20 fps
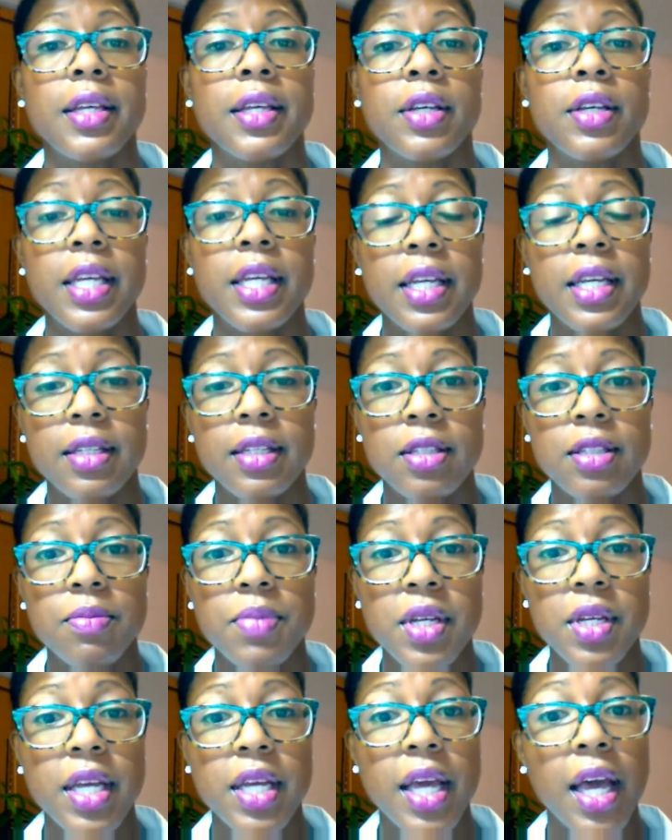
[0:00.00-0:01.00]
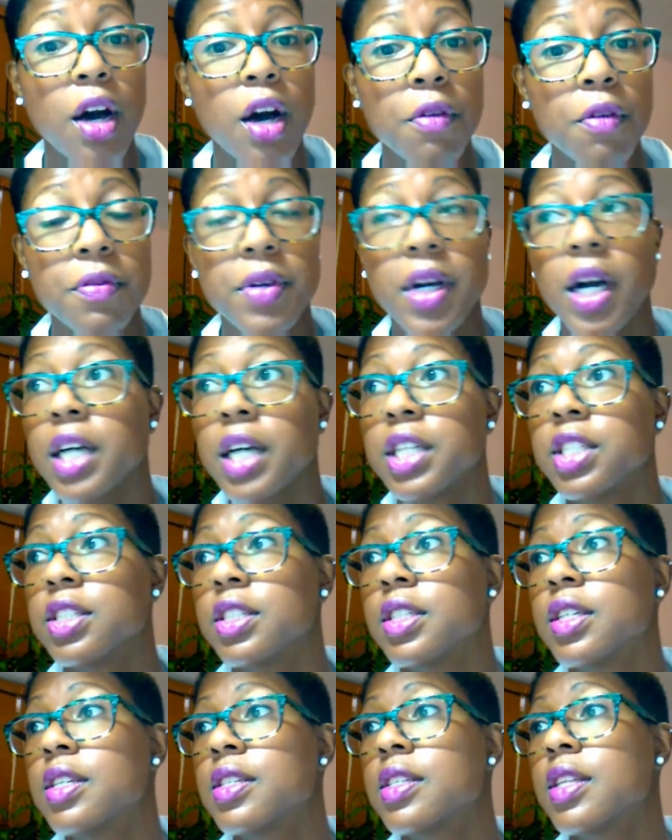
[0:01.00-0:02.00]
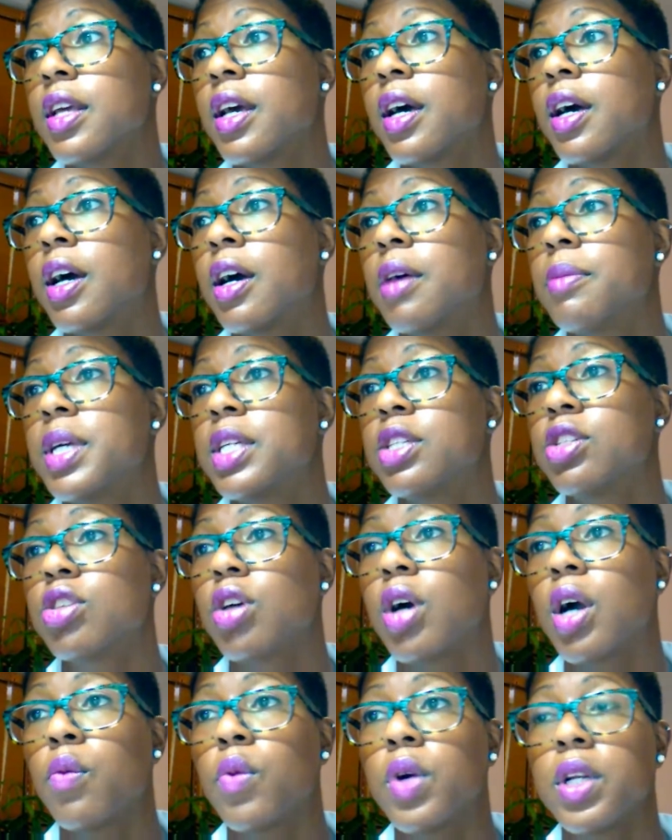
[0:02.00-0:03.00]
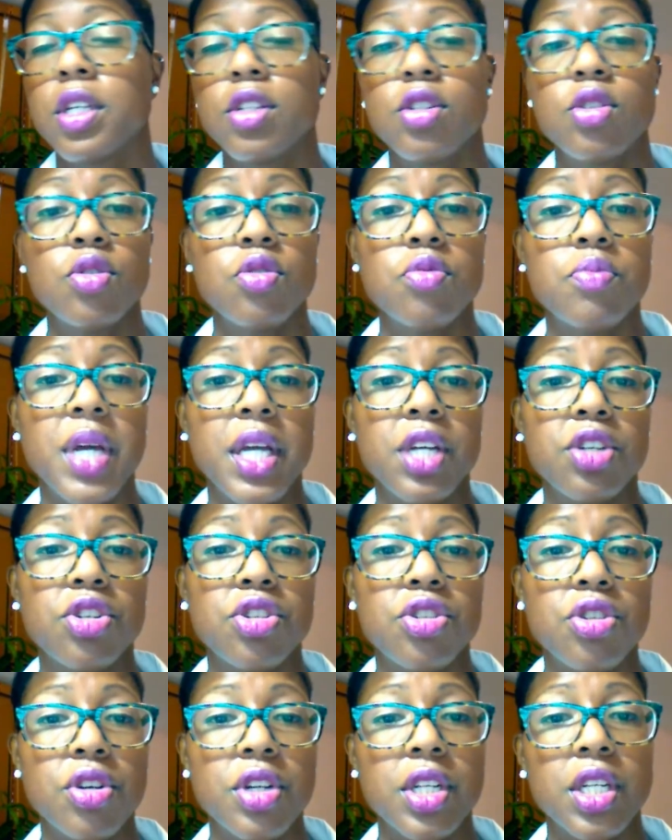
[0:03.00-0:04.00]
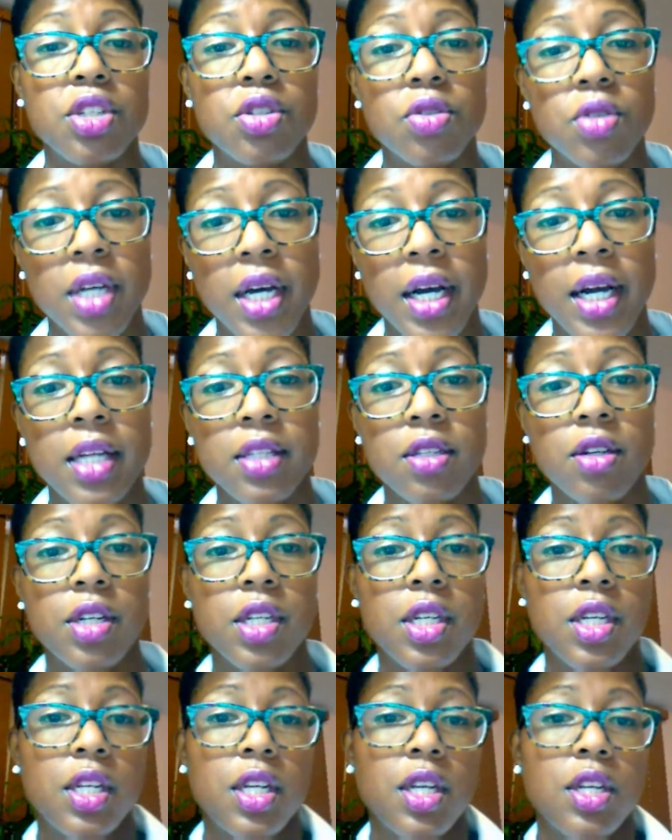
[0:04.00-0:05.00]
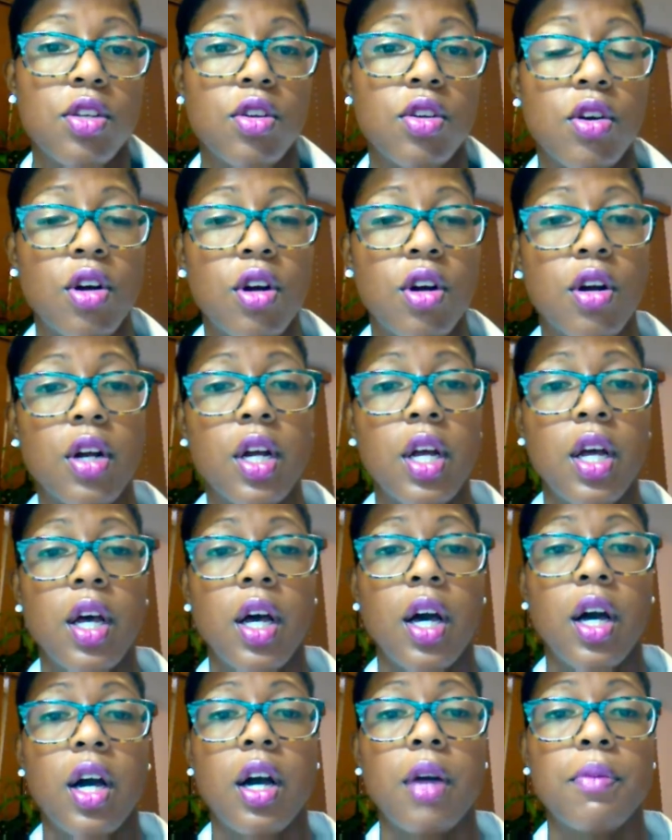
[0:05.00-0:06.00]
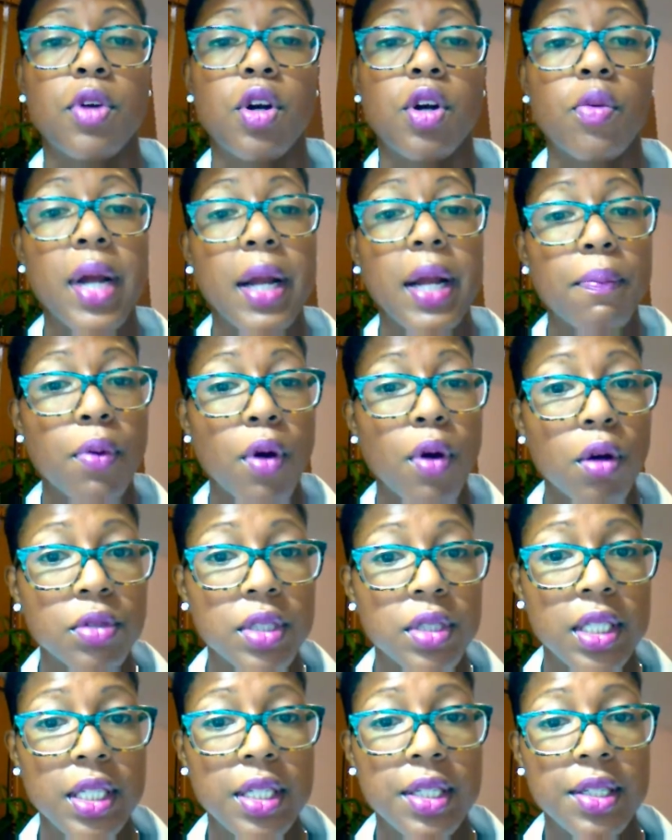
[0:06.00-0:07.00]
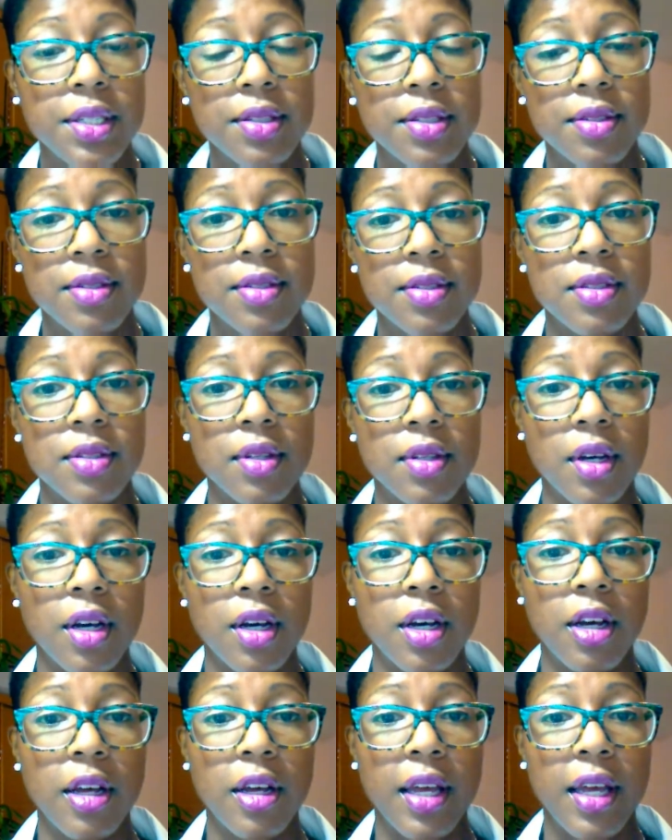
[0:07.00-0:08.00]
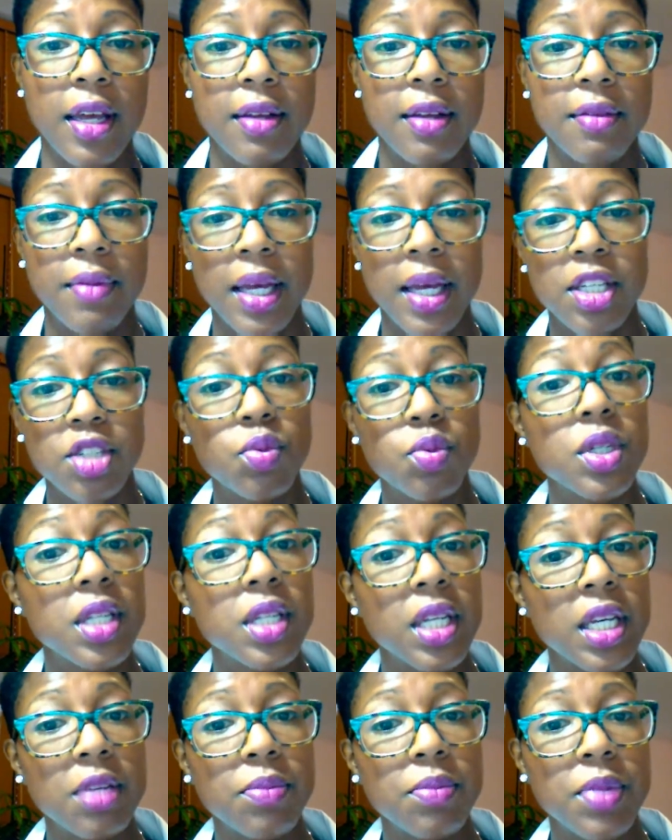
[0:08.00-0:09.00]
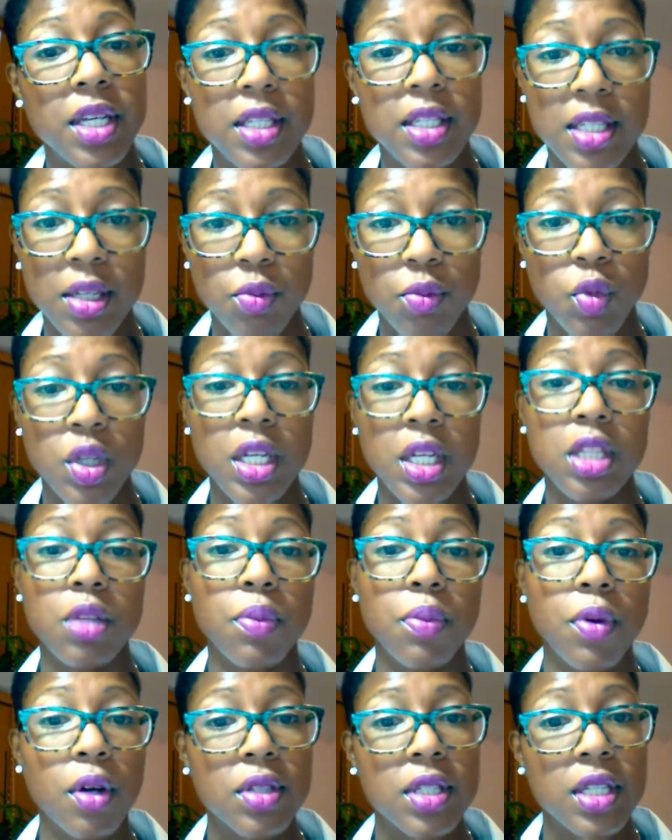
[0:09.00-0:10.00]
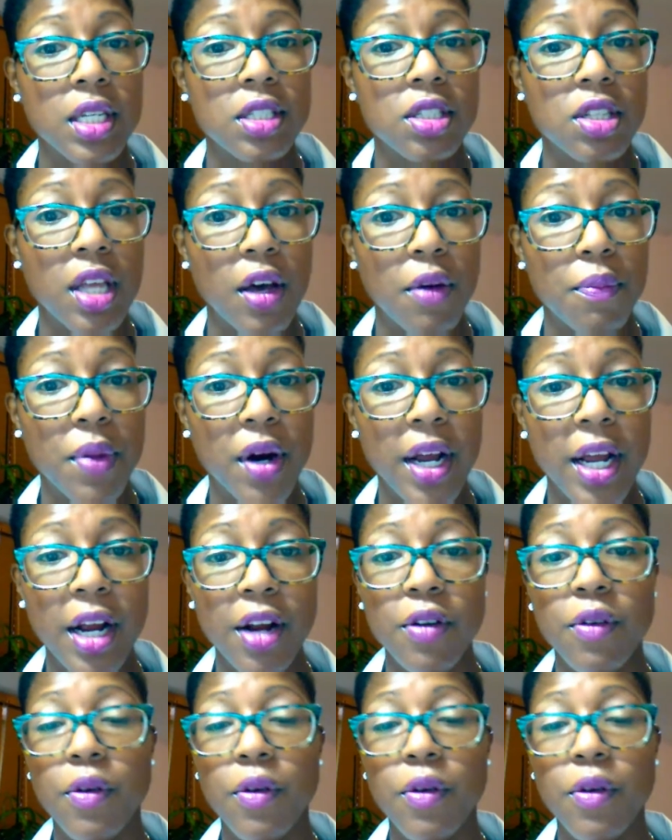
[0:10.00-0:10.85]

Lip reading: getting to be health conscious, and so I wanted to make sure that you guys are getting your correct proteins as we need, because we need the proteins to help our hair